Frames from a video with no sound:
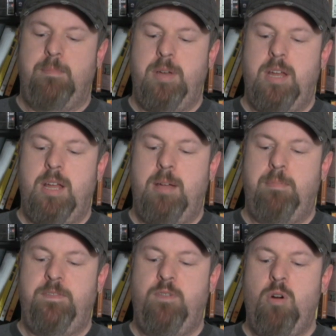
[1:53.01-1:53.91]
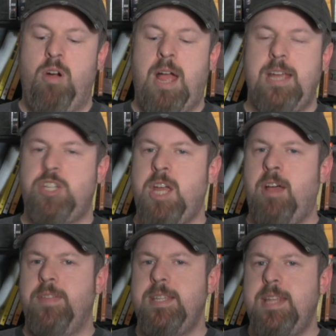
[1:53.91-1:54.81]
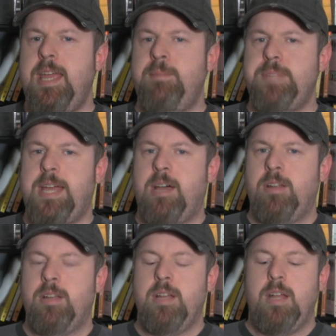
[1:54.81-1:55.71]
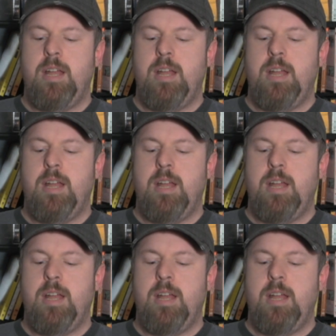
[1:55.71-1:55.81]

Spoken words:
But before I shout these names out,